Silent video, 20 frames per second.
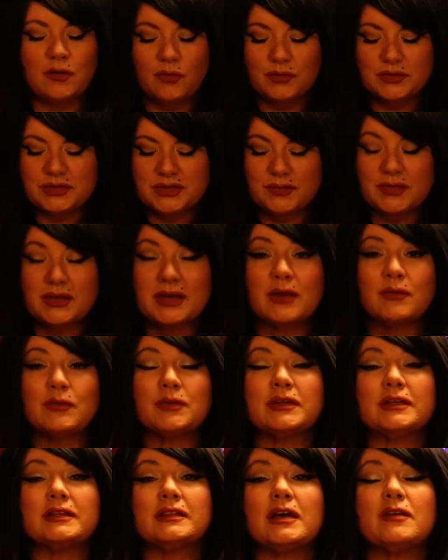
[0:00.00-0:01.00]
something I
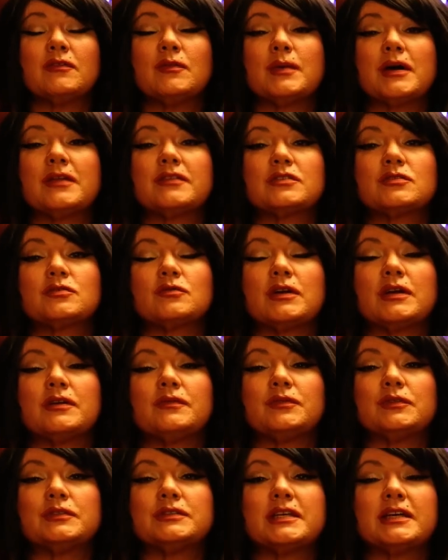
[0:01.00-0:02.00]
really love about this
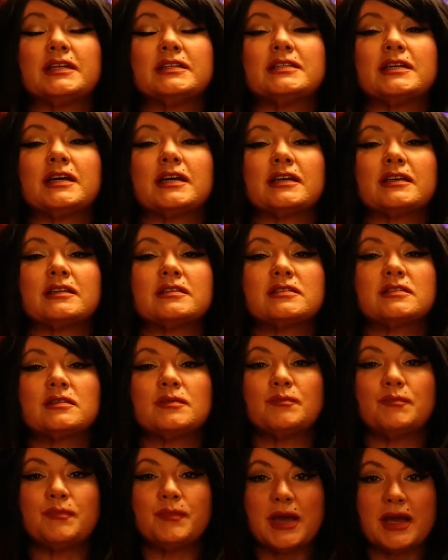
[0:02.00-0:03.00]
Grateful Dead deck is the
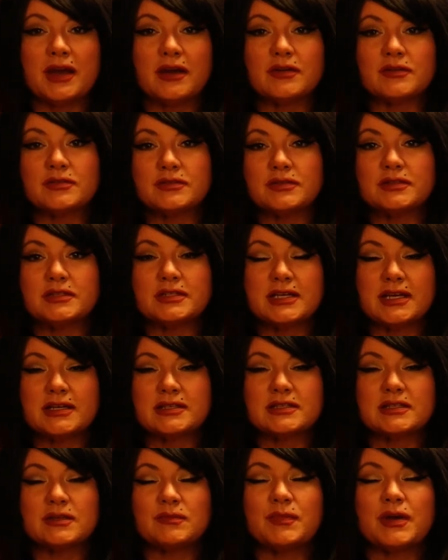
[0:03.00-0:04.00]
bears, the
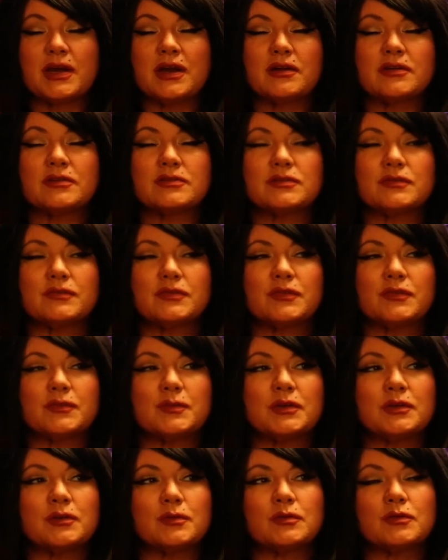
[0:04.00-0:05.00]
dancing bears, if you're
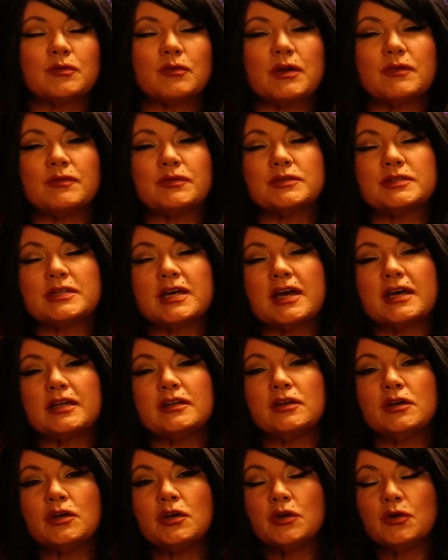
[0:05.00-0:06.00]
familiar with Grateful
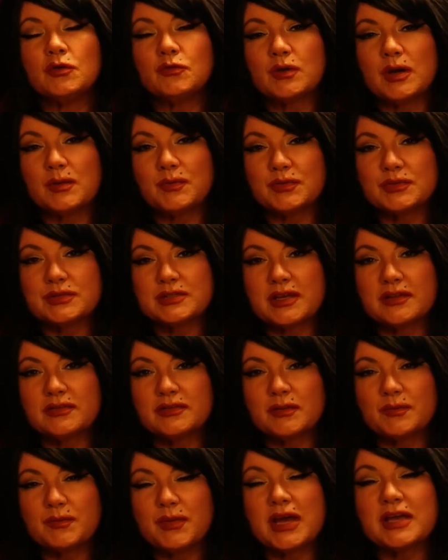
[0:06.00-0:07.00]
Dead,
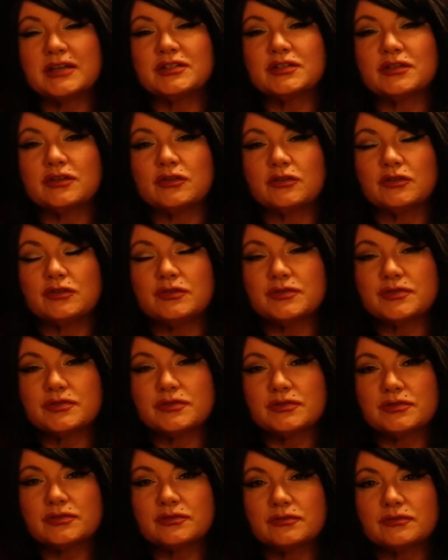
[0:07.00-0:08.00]
represent the
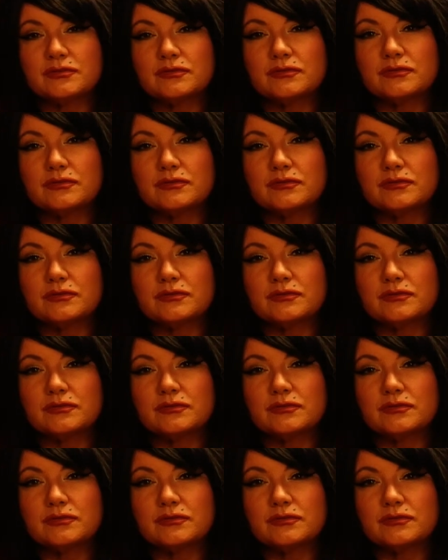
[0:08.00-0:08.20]
pentacles.